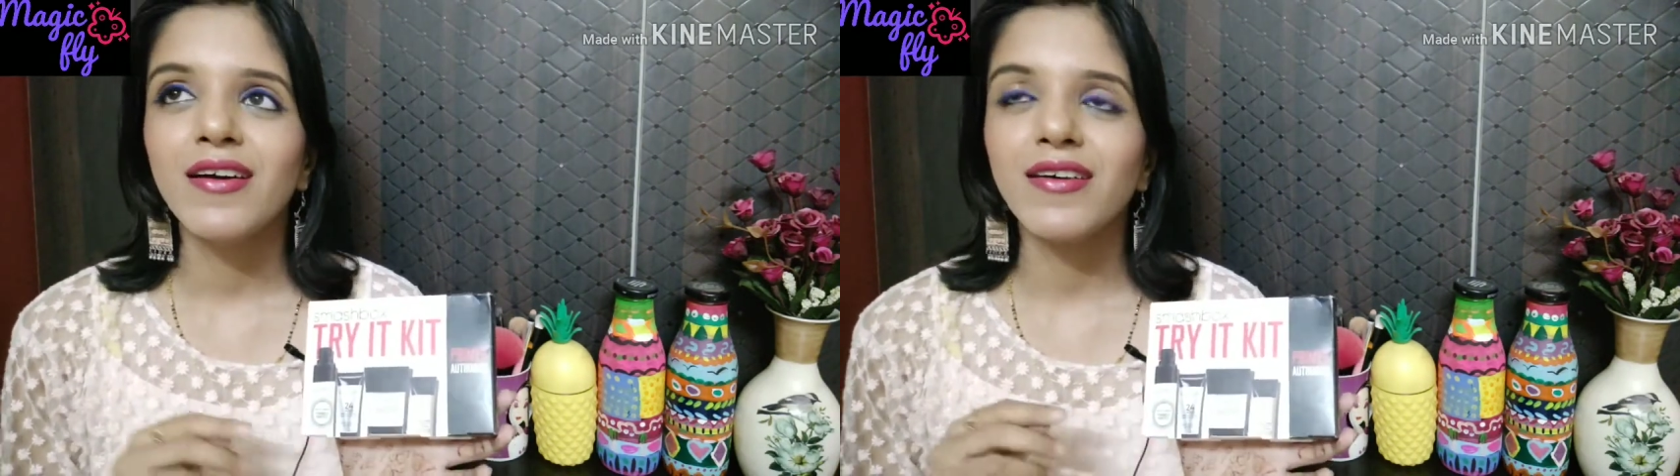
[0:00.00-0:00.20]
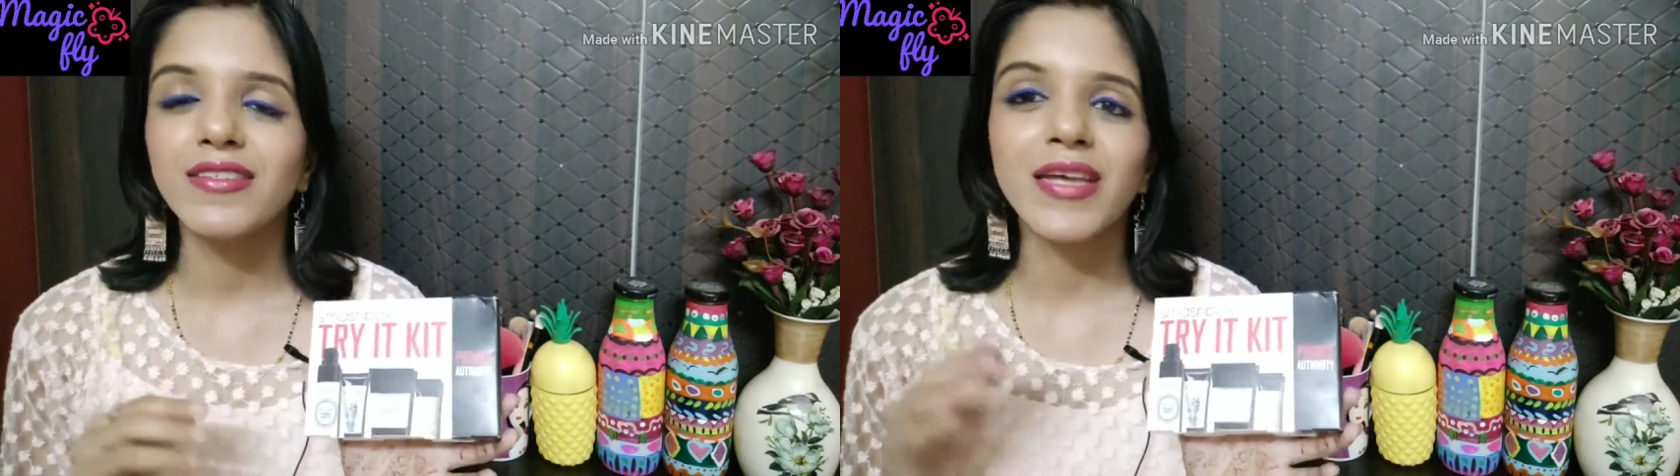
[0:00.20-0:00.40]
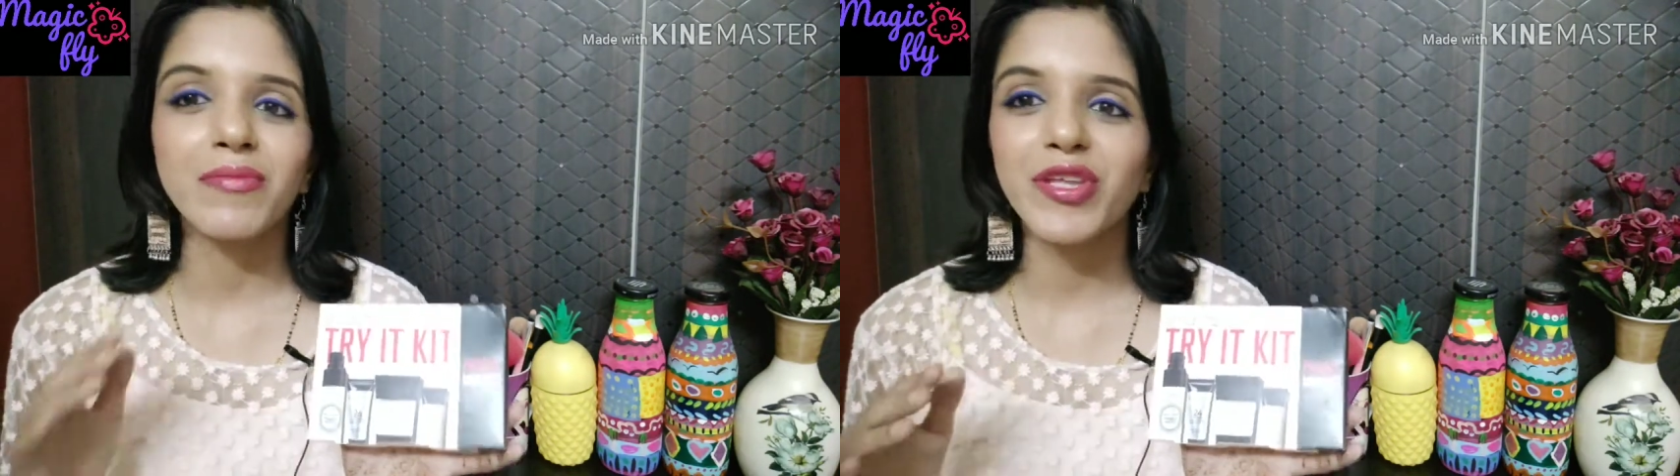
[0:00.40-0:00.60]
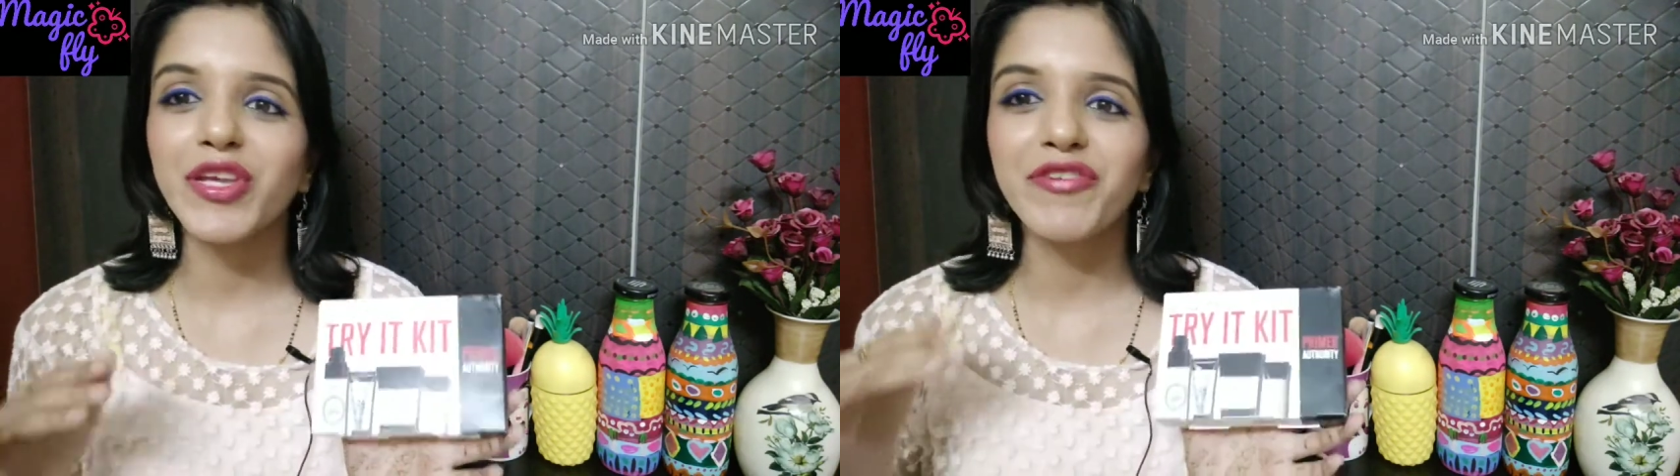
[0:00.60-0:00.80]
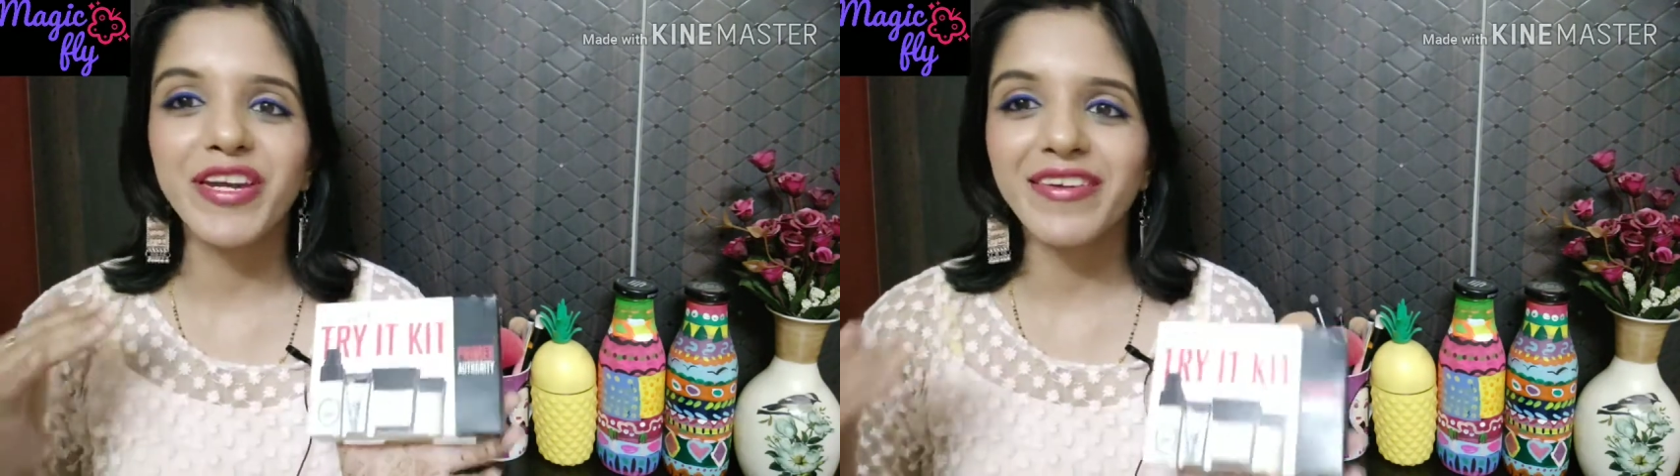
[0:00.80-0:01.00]
something
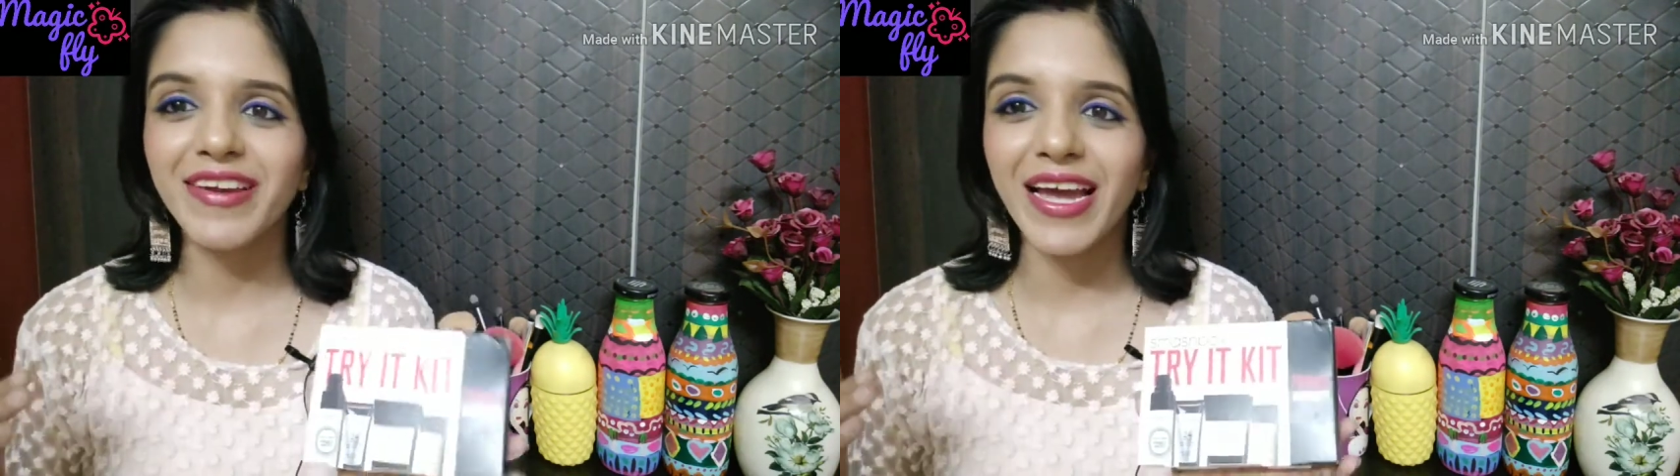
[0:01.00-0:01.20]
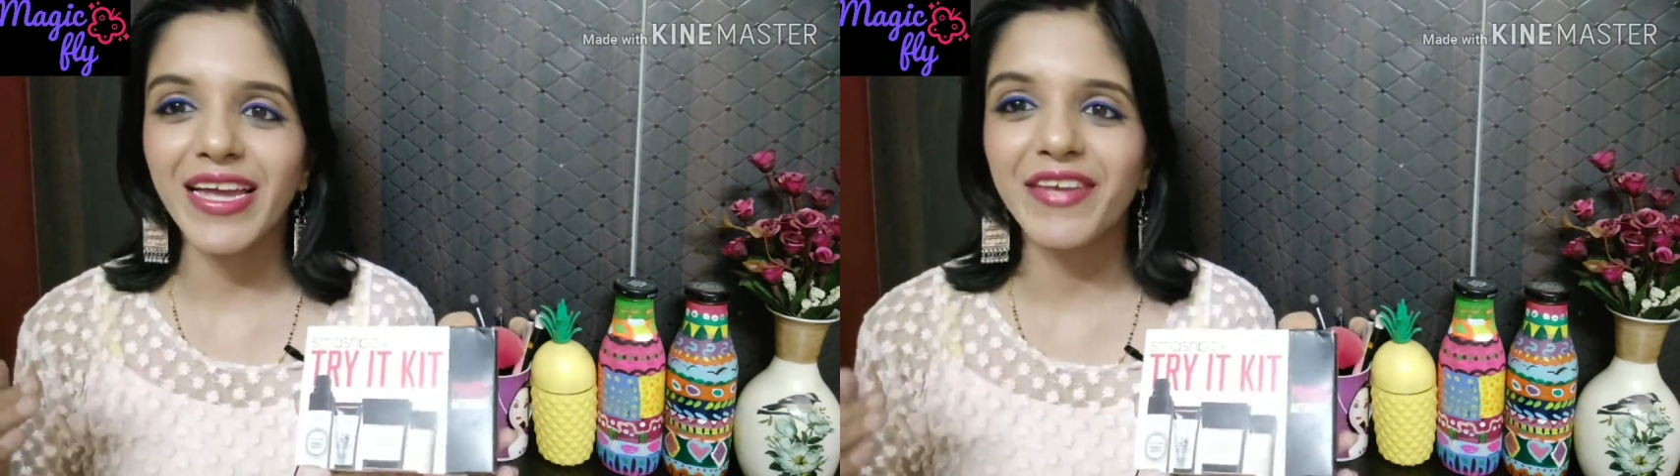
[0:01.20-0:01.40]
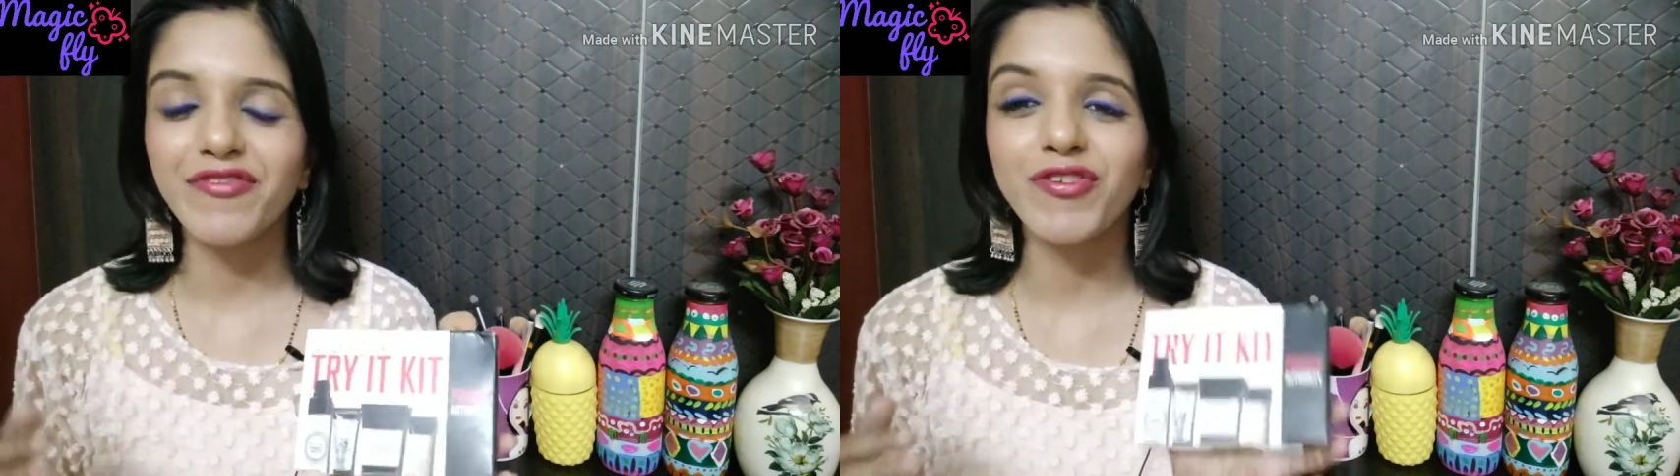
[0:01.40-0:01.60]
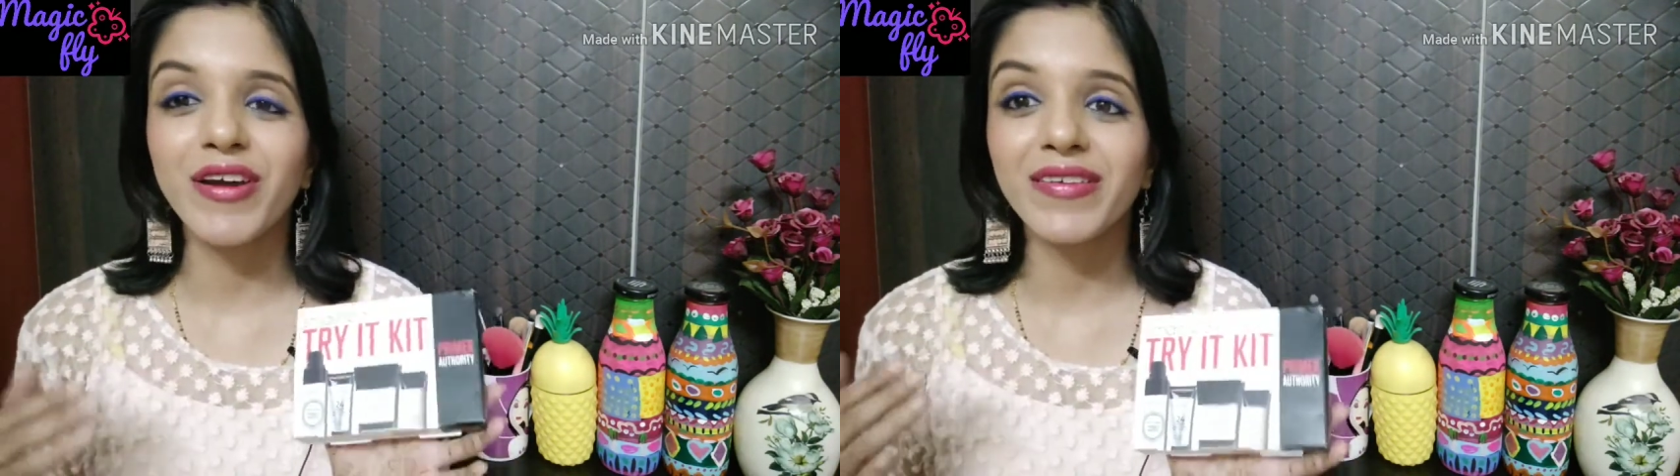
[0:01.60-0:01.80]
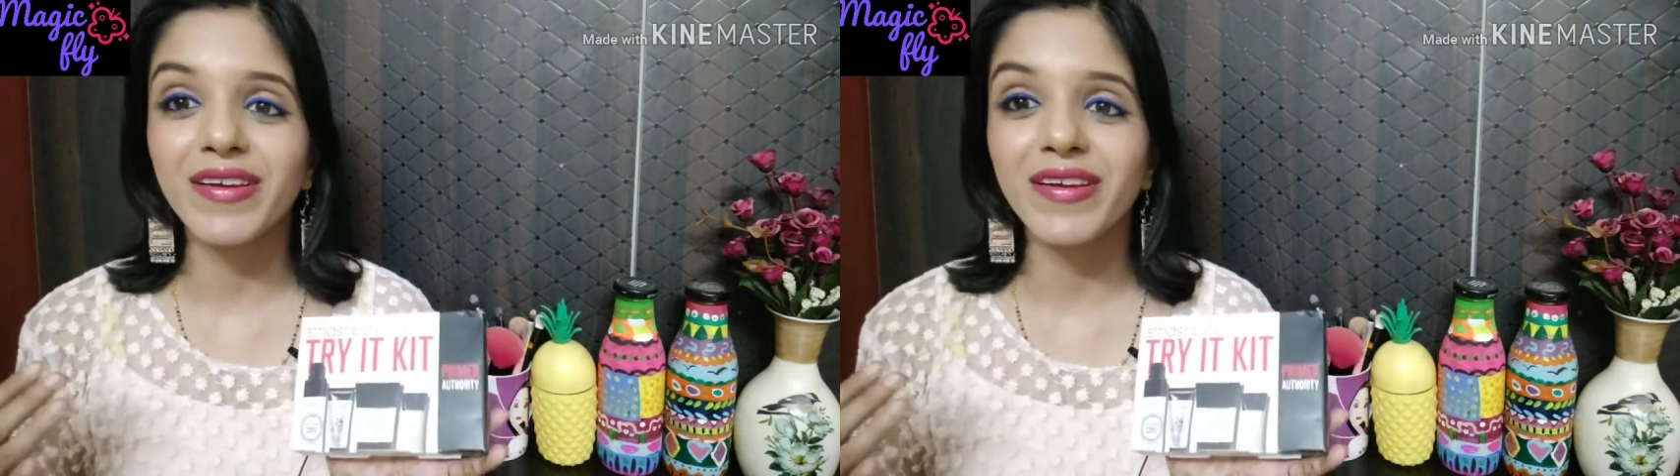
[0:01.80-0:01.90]
you can try if you are